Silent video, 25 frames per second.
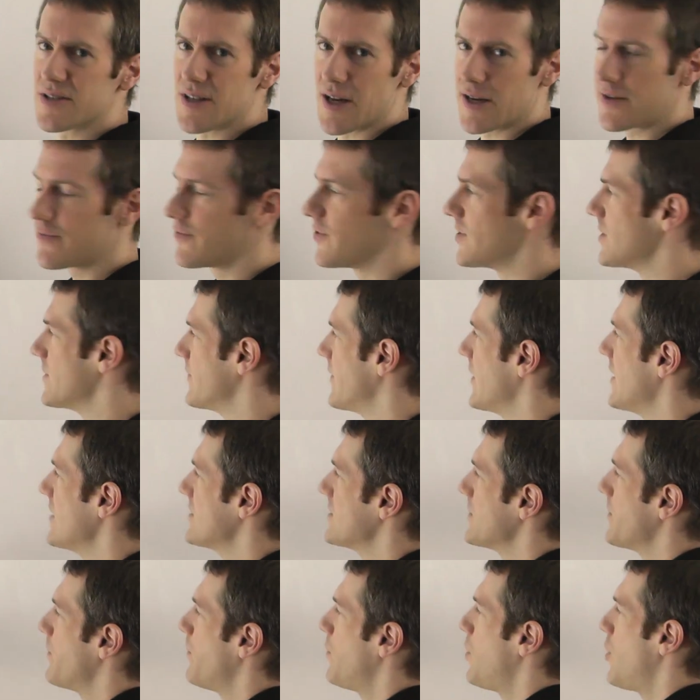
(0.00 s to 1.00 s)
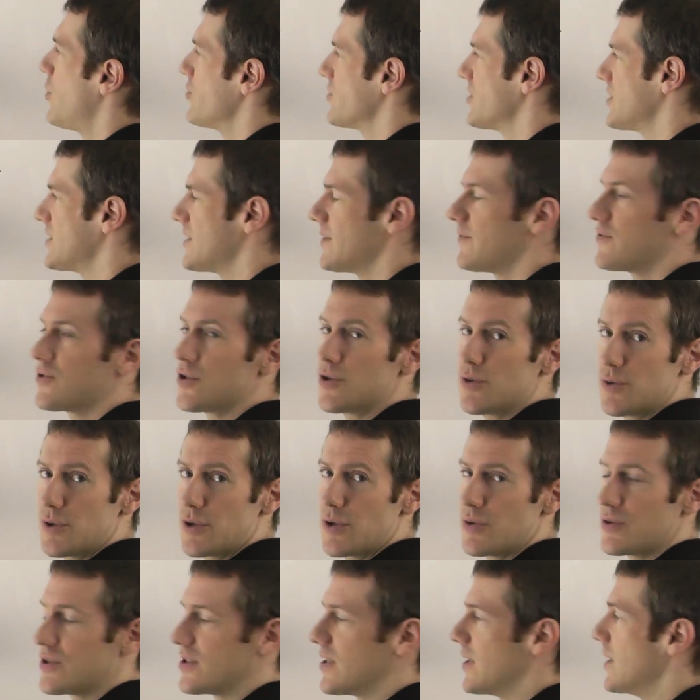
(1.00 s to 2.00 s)
sign in front of it. It's a positive
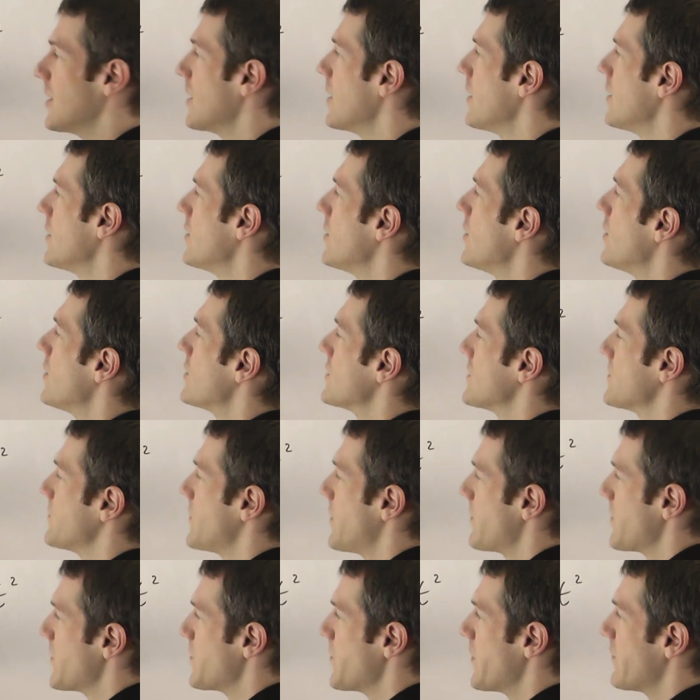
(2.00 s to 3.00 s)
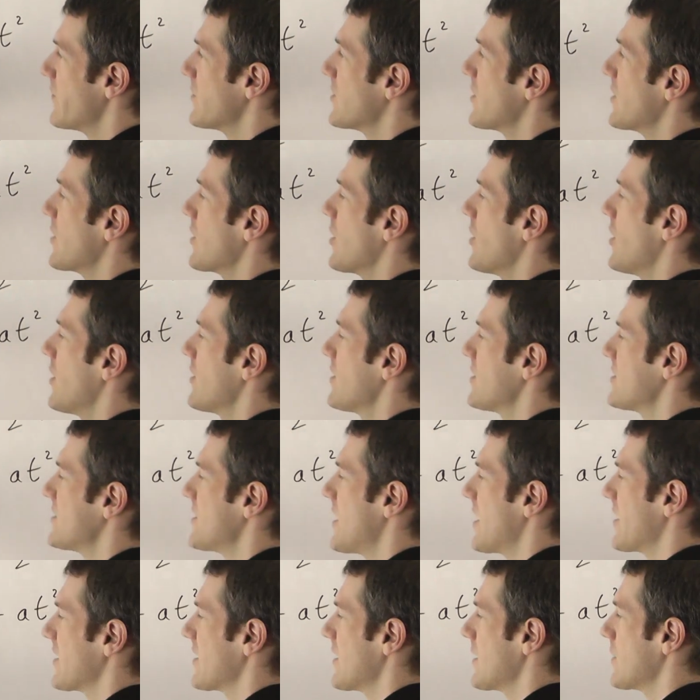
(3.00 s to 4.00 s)
2ut. So when we move it to the other
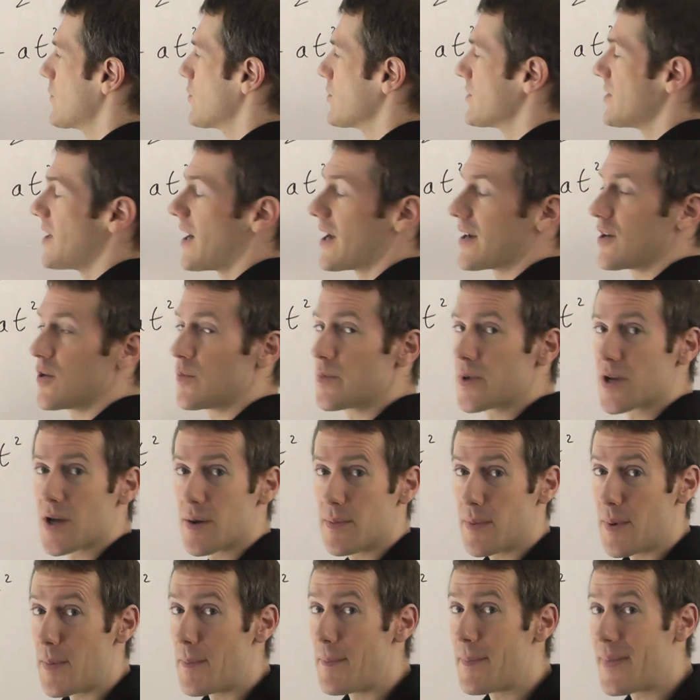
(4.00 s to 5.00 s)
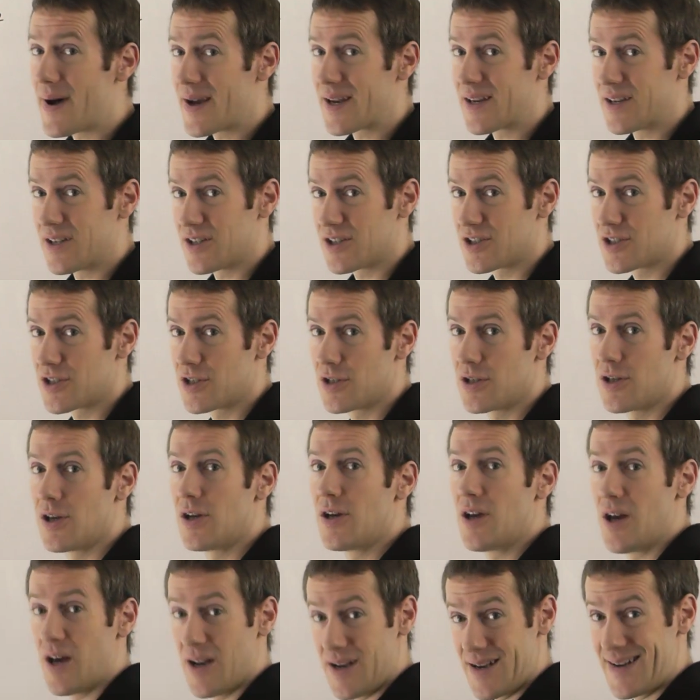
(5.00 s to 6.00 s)
side of the equal sign, it will become a minus,
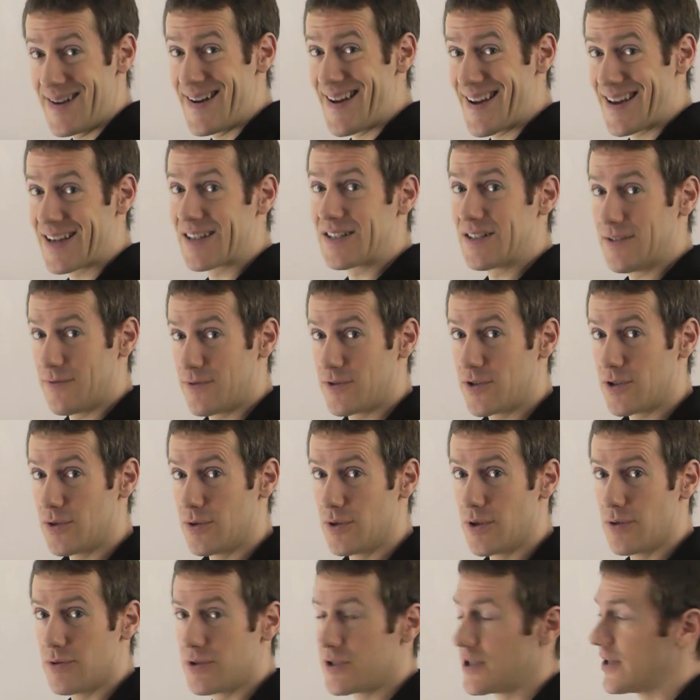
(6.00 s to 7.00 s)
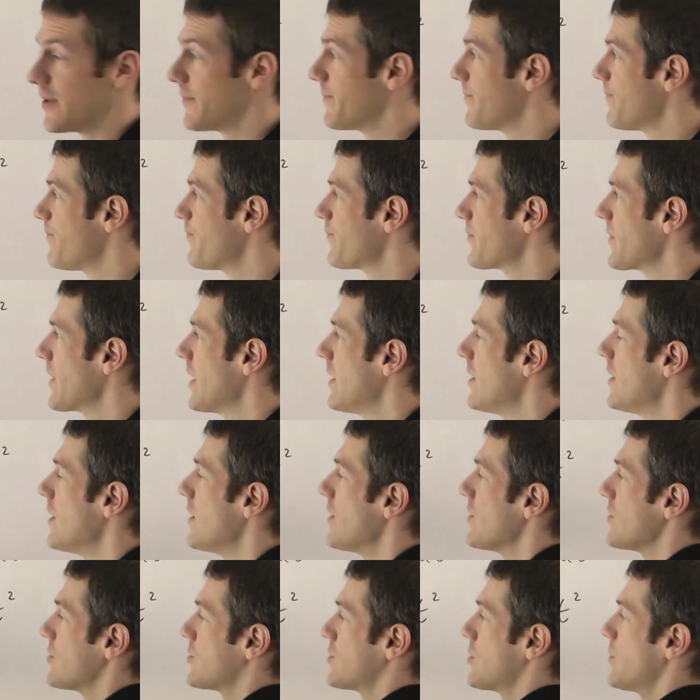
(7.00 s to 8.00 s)
a negative 2ut.
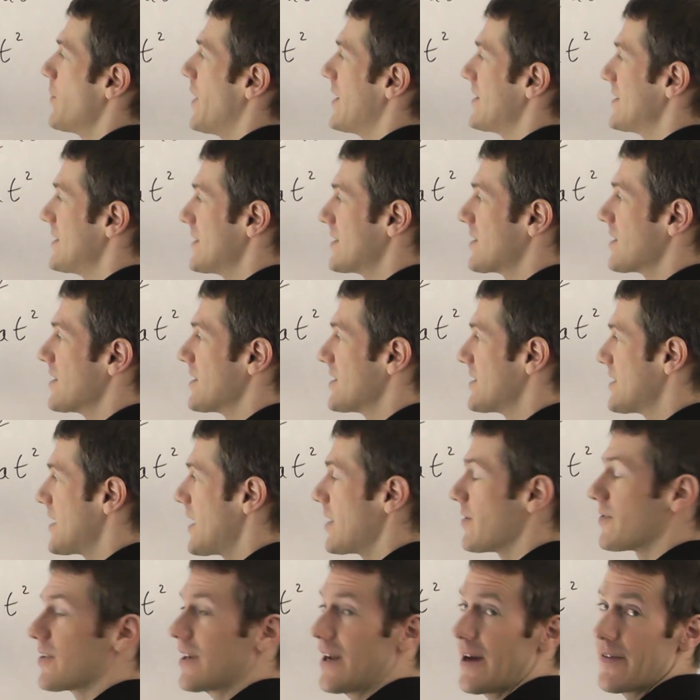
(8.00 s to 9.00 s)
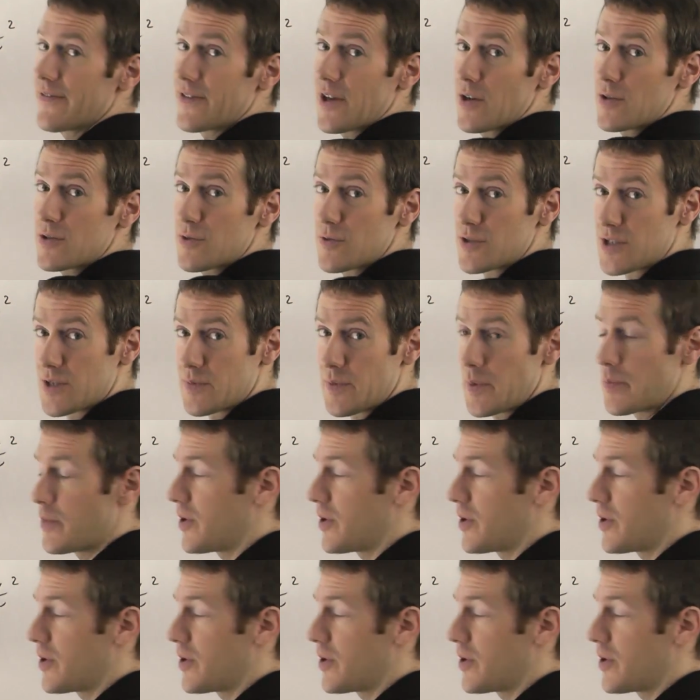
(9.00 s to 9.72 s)
The 2s is going to stay on the left though, so it's going to be